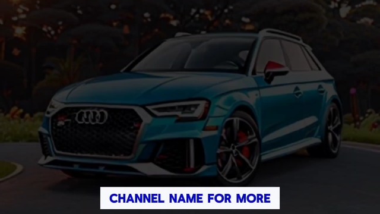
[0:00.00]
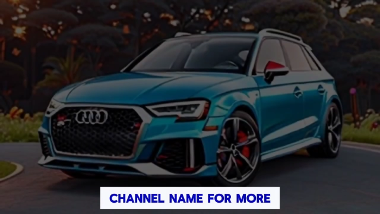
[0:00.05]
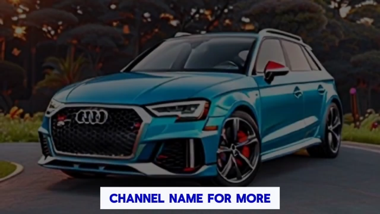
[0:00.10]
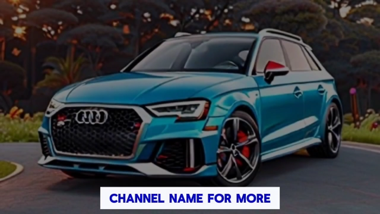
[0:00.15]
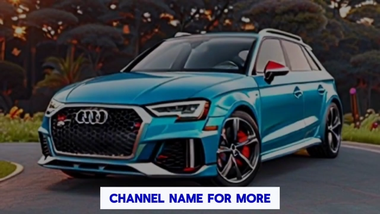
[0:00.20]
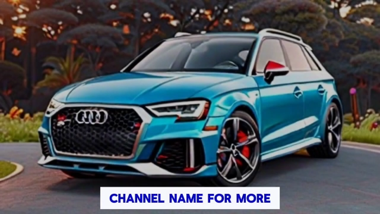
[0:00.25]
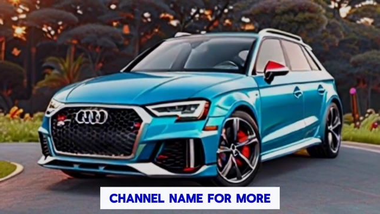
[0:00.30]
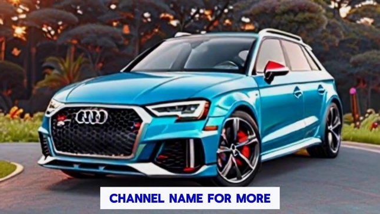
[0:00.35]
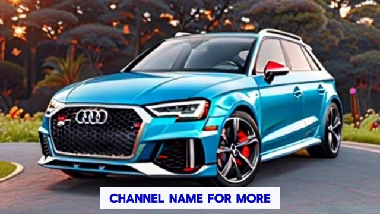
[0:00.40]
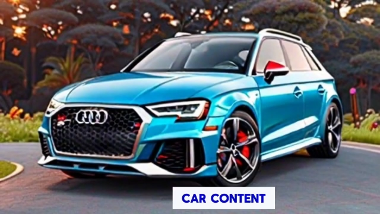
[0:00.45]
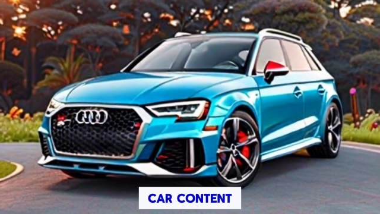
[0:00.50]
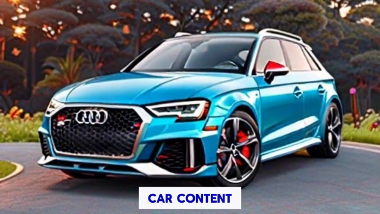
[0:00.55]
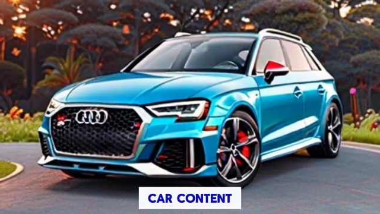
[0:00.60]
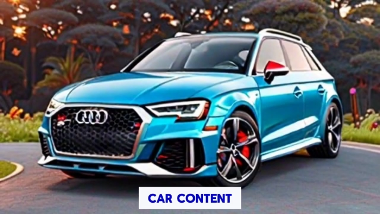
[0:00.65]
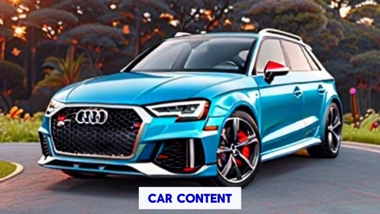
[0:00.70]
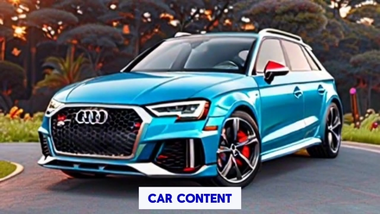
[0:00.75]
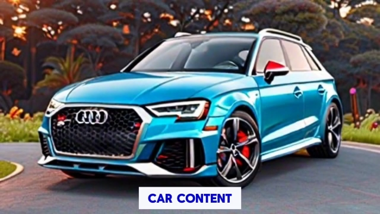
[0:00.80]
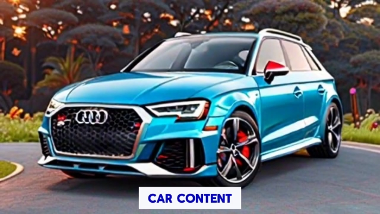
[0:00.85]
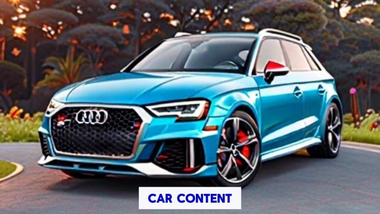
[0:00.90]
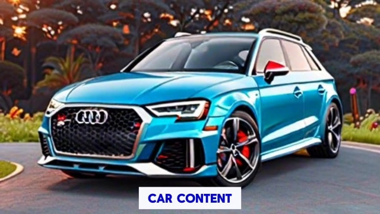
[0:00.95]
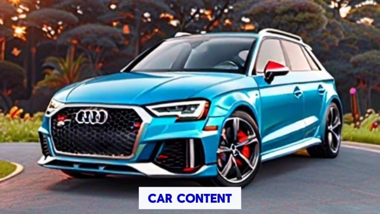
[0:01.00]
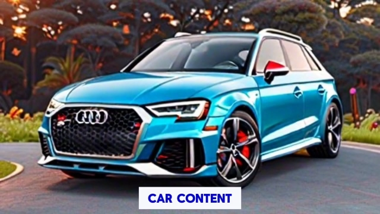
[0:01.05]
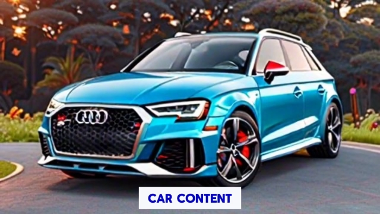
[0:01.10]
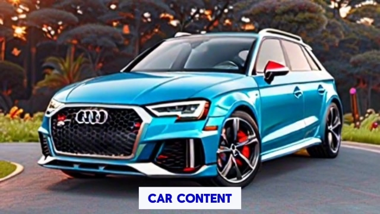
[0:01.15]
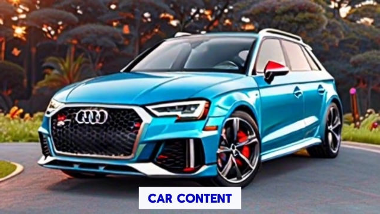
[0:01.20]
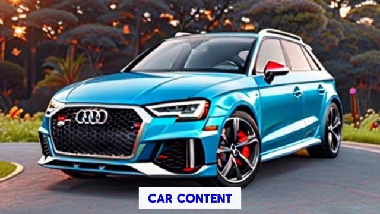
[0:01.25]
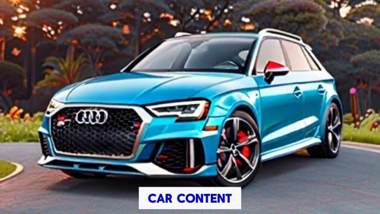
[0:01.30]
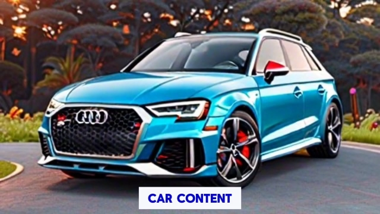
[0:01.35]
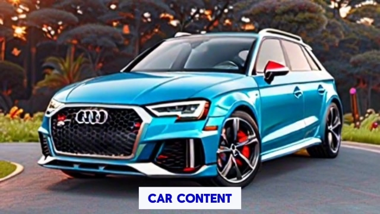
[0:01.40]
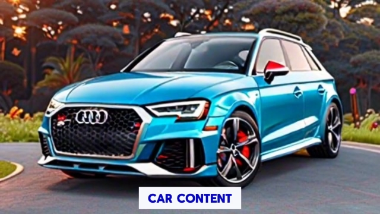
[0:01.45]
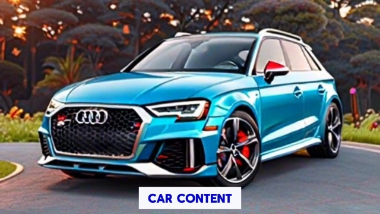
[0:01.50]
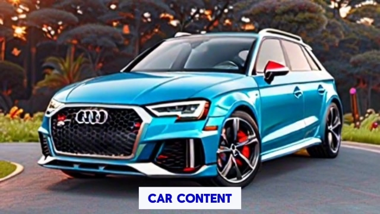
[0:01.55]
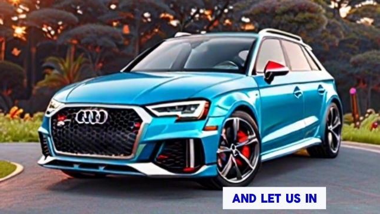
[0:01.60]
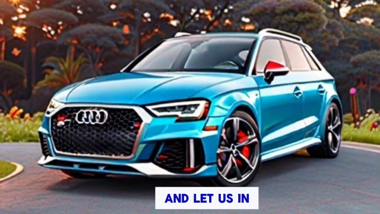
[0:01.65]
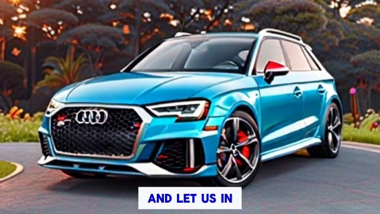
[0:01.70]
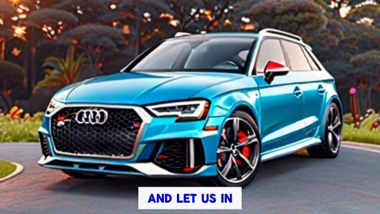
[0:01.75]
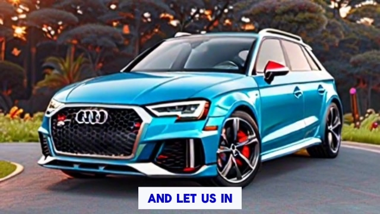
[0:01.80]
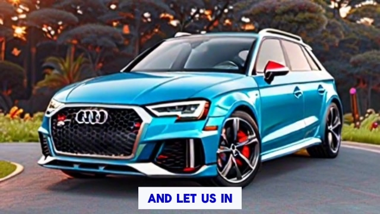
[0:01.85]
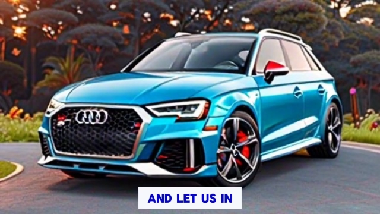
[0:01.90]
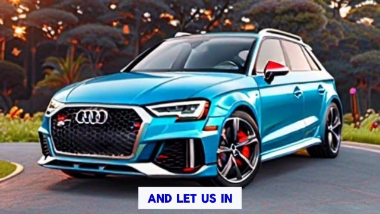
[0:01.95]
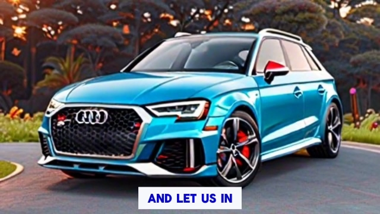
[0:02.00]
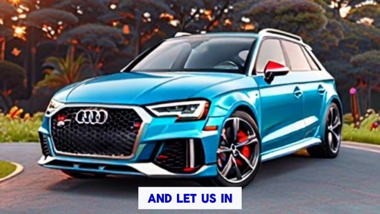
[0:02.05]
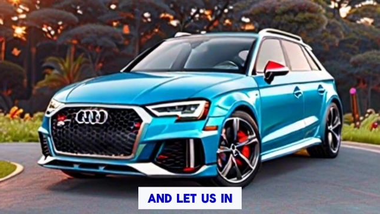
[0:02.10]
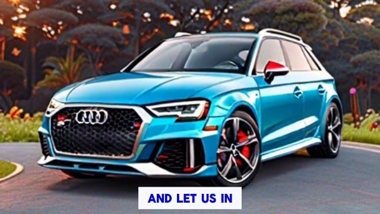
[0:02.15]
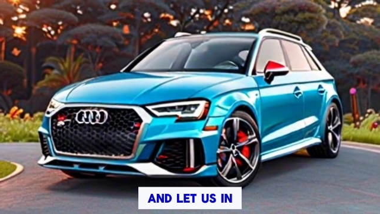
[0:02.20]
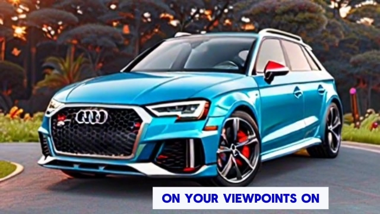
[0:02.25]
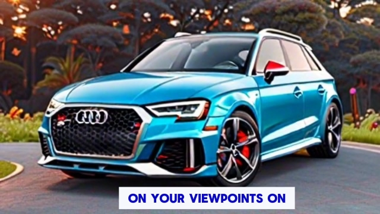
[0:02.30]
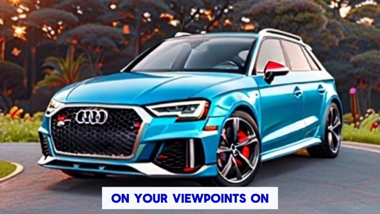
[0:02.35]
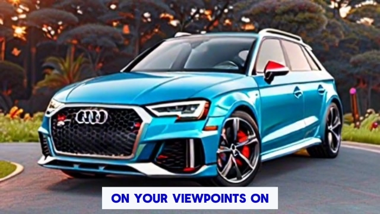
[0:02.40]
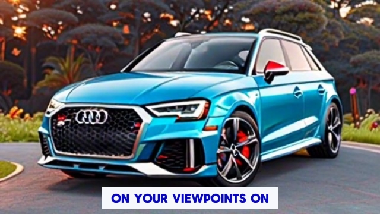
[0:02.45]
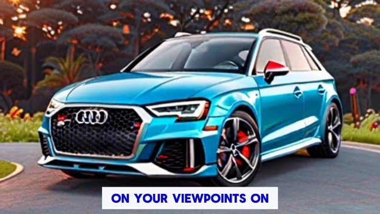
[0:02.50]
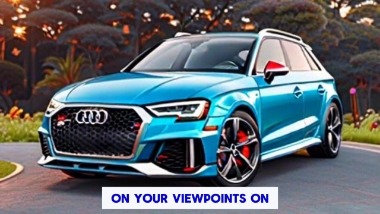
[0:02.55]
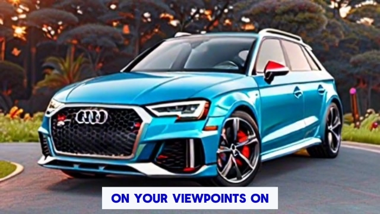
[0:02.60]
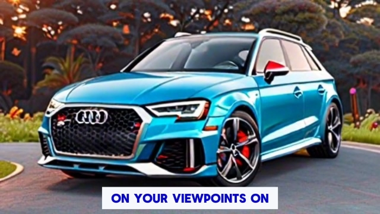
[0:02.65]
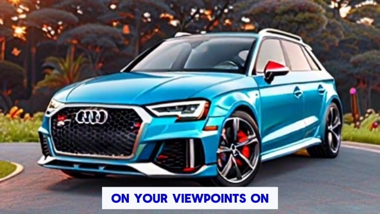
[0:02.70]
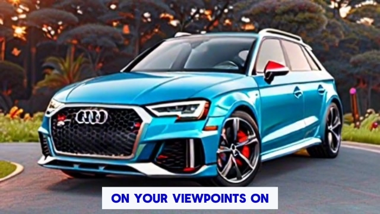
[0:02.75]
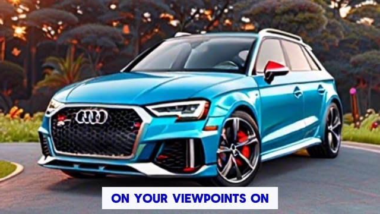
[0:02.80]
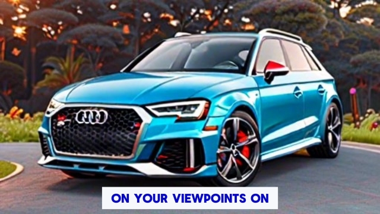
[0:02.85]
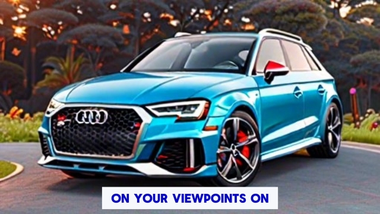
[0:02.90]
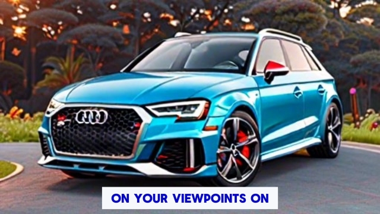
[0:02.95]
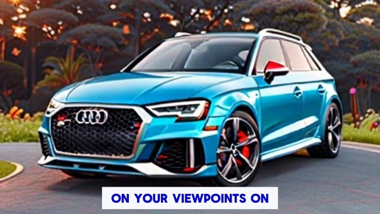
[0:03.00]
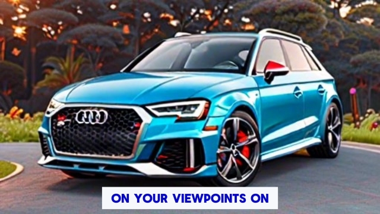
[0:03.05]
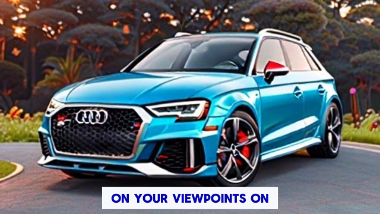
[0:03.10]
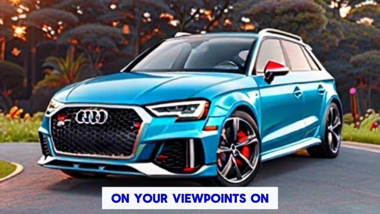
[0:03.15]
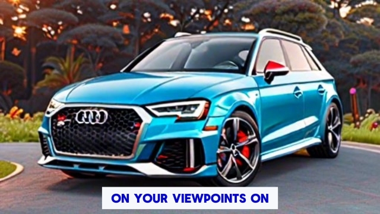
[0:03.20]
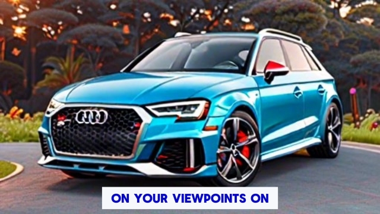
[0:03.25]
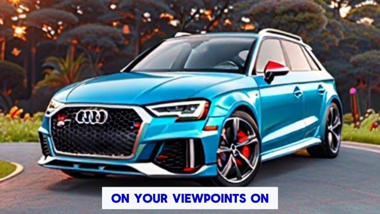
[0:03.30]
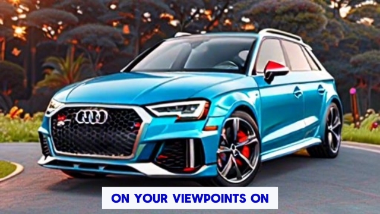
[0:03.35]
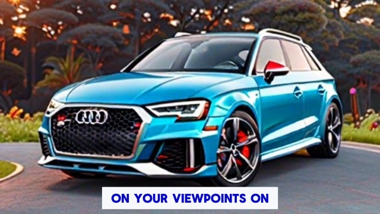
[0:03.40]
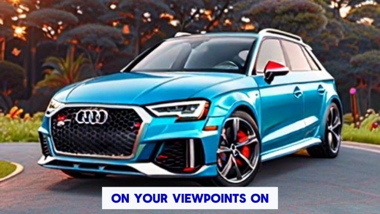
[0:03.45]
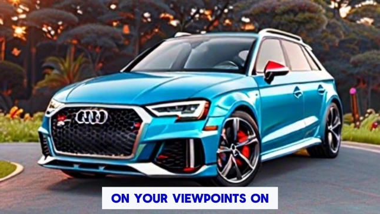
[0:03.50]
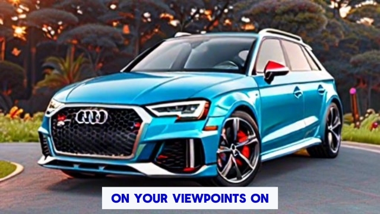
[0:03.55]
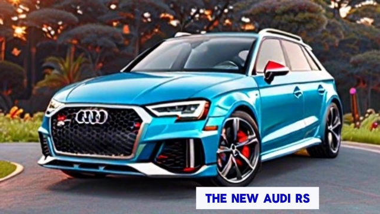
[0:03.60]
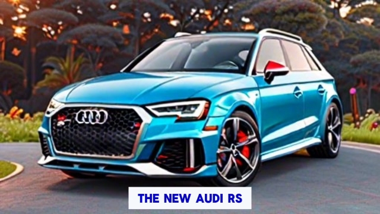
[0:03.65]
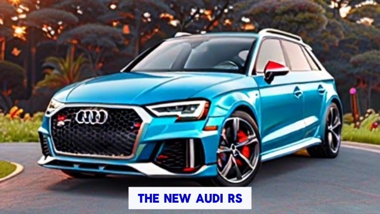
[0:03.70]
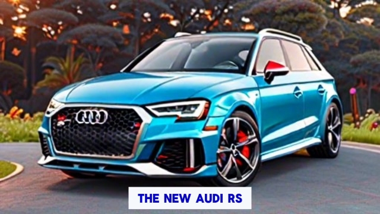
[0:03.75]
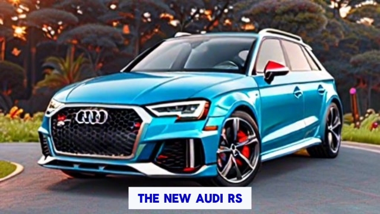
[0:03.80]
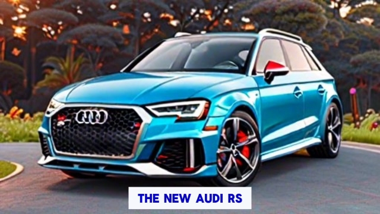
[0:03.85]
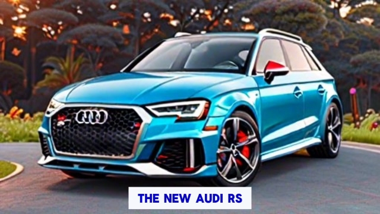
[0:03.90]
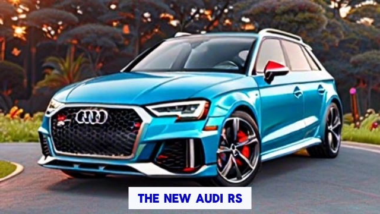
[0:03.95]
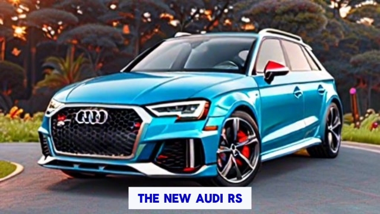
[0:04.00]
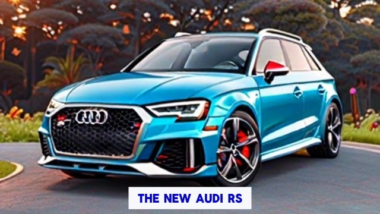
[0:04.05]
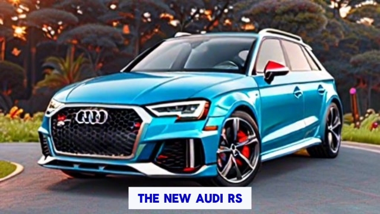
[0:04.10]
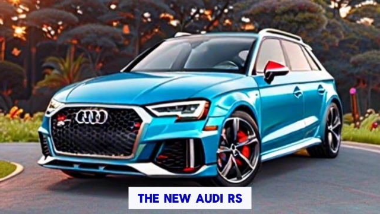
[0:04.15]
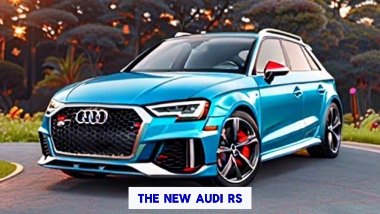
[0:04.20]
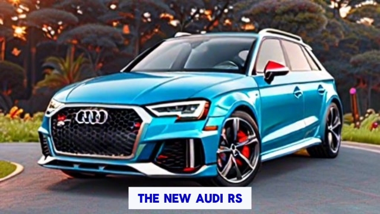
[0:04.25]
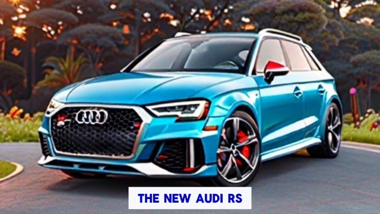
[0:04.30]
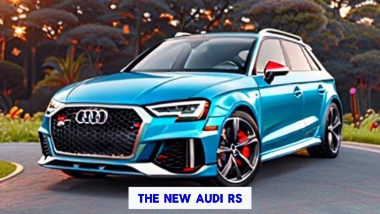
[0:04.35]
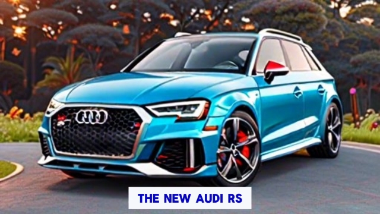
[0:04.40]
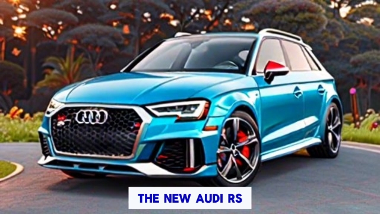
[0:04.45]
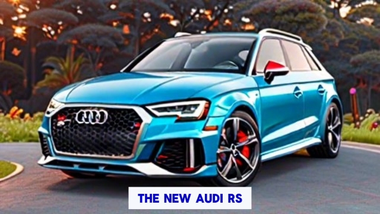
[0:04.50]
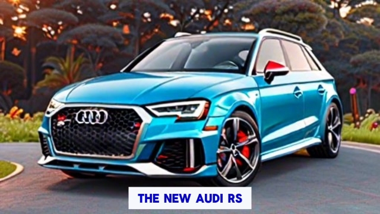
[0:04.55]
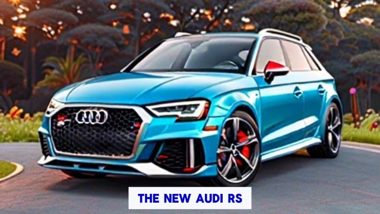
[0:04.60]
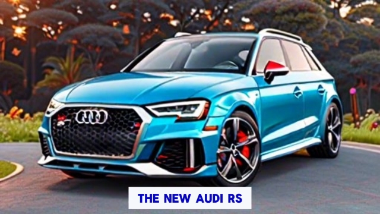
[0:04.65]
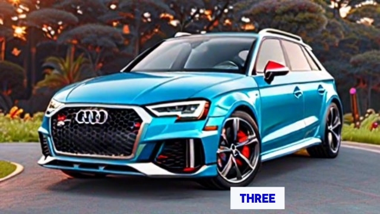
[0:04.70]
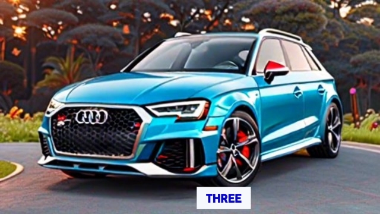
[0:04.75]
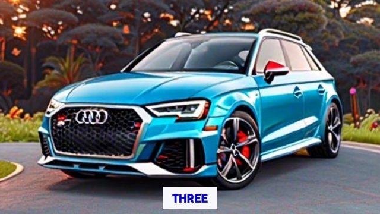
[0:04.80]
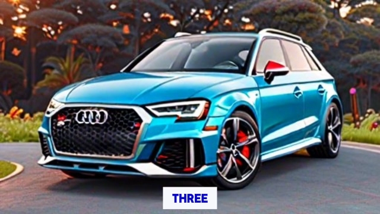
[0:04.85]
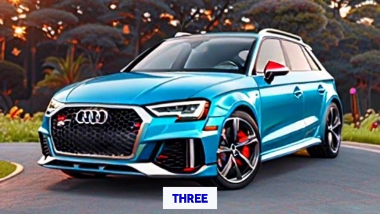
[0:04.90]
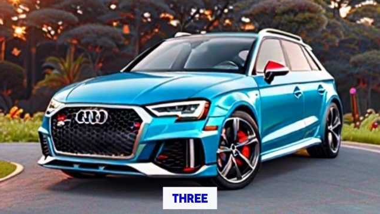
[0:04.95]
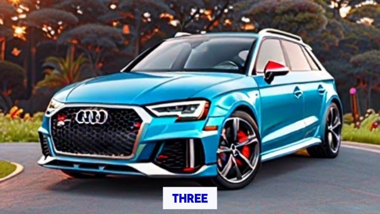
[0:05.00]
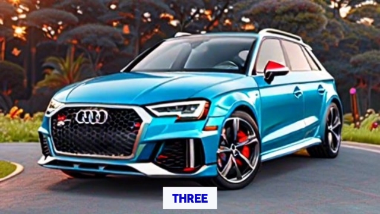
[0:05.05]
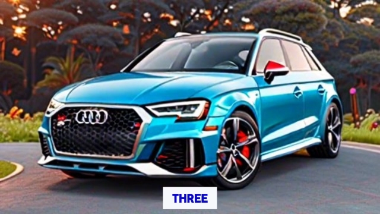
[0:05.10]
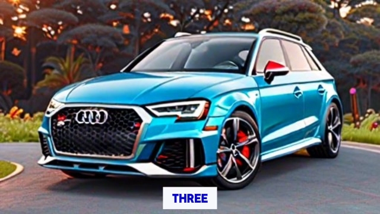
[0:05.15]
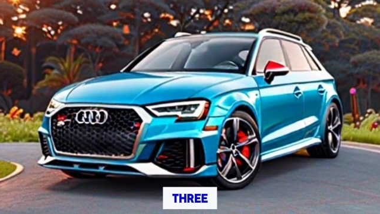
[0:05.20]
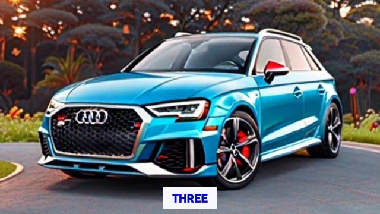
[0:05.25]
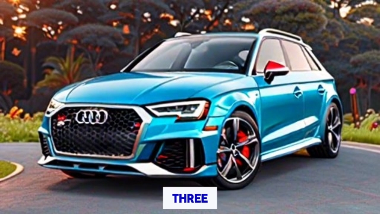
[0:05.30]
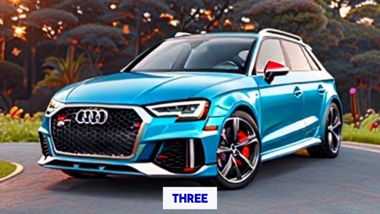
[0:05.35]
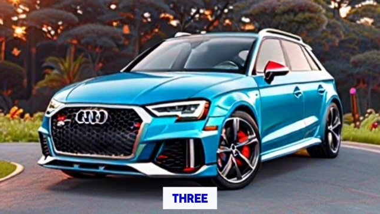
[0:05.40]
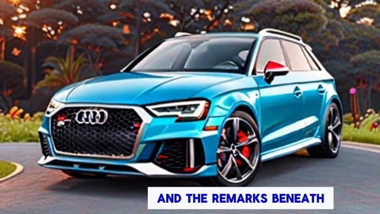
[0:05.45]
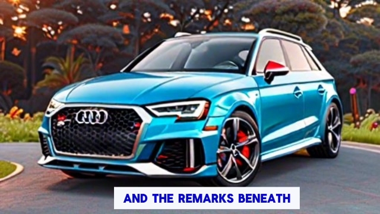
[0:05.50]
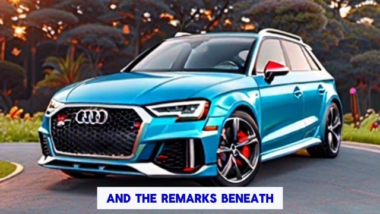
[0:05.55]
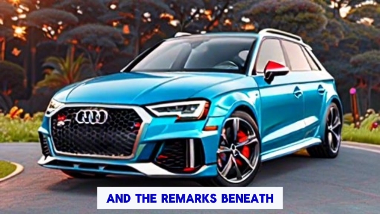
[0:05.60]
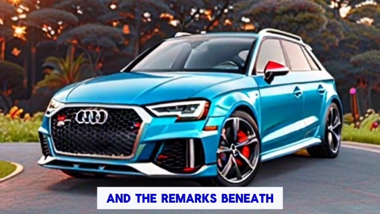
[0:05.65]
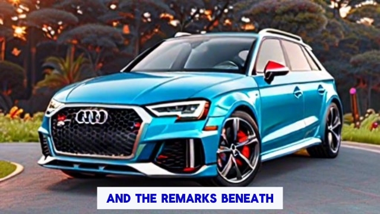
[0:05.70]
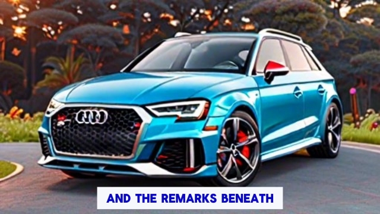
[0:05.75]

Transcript: No face is visible, so there are no lips to read.